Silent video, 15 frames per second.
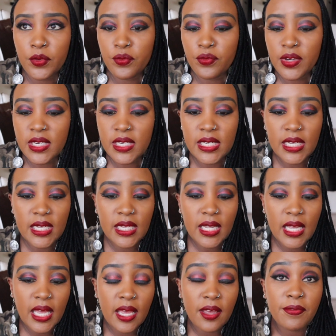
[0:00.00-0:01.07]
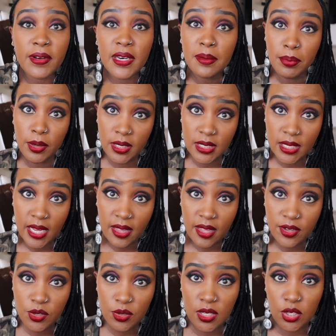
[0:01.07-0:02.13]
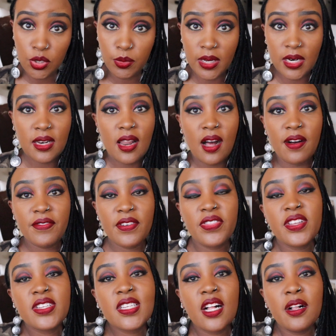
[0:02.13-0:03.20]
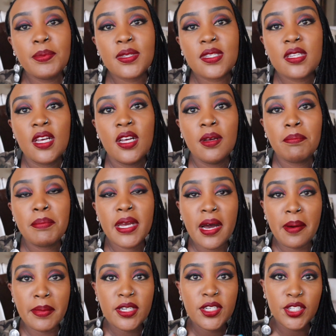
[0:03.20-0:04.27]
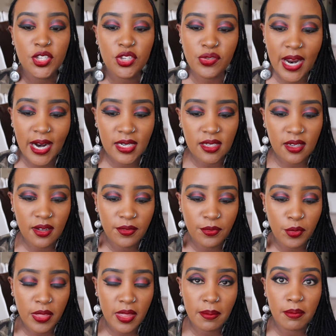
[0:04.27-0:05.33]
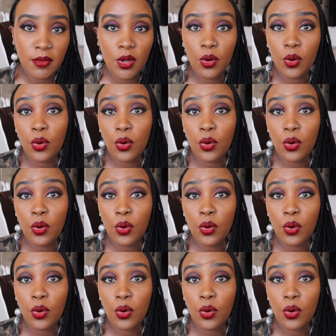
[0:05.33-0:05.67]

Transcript: reading a funny book together so that you can laugh. And this helps become a distractor for them.